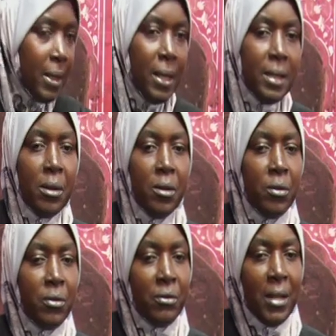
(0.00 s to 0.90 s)
There's a lot of
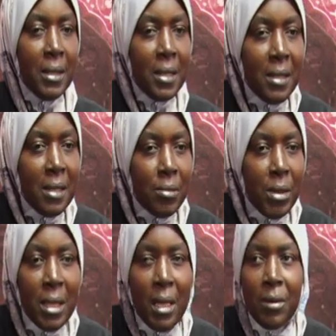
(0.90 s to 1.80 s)
fantasies
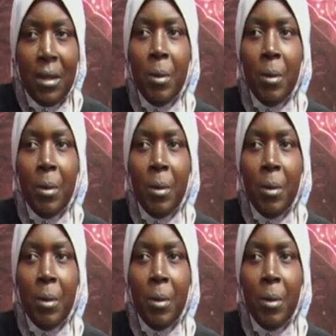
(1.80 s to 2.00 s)
written out there.